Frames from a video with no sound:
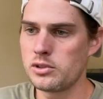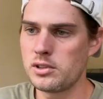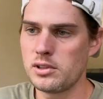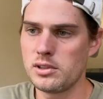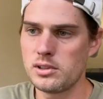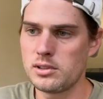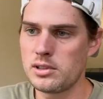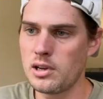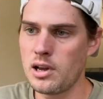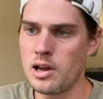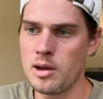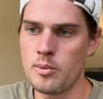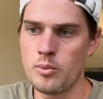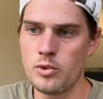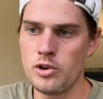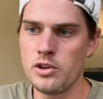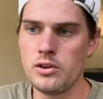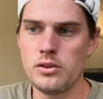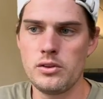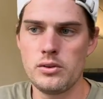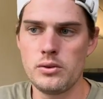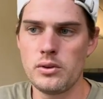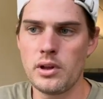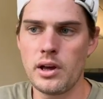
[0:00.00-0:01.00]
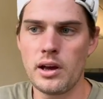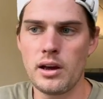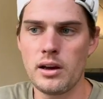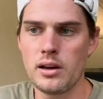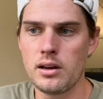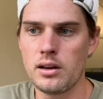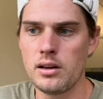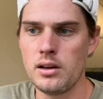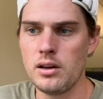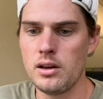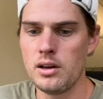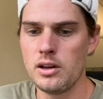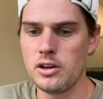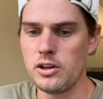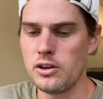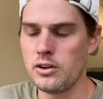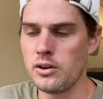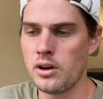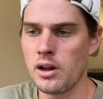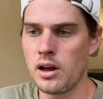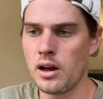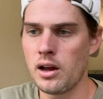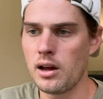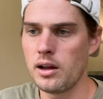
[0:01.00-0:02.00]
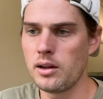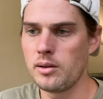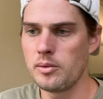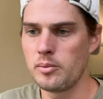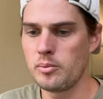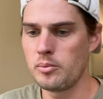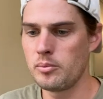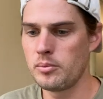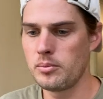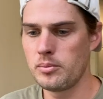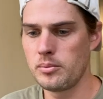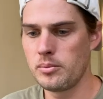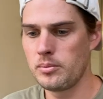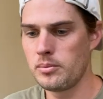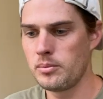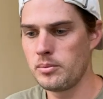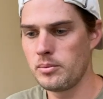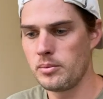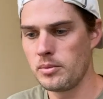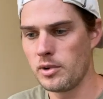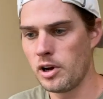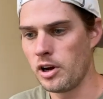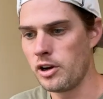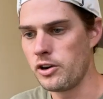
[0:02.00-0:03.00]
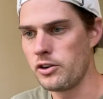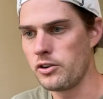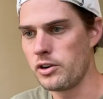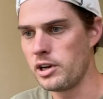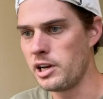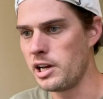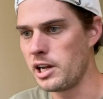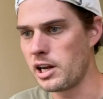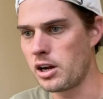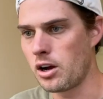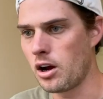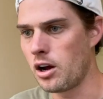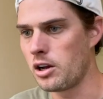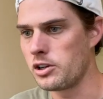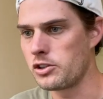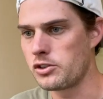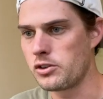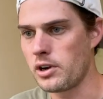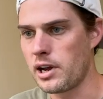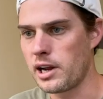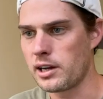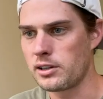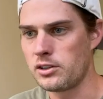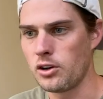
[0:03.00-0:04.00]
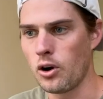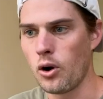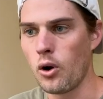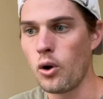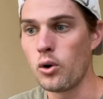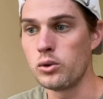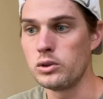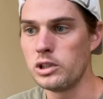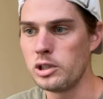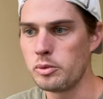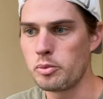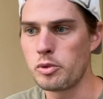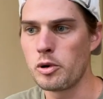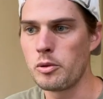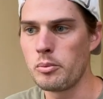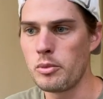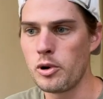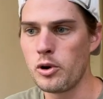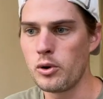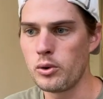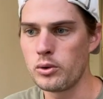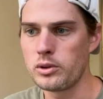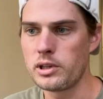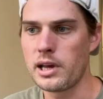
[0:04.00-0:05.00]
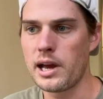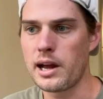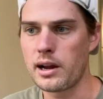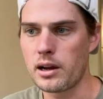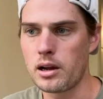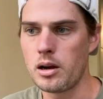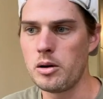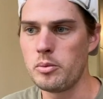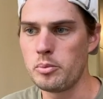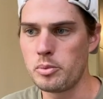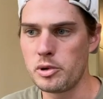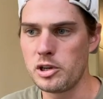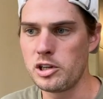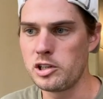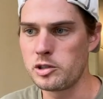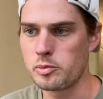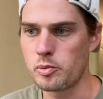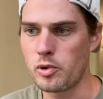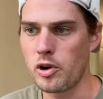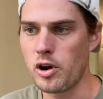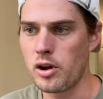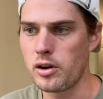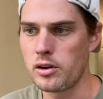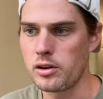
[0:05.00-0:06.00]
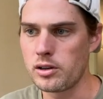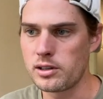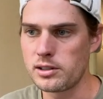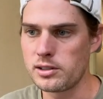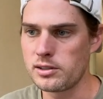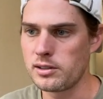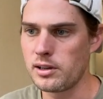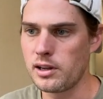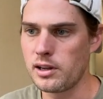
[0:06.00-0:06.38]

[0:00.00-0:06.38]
the time when you do that, you're not under any contract to only promote that company's products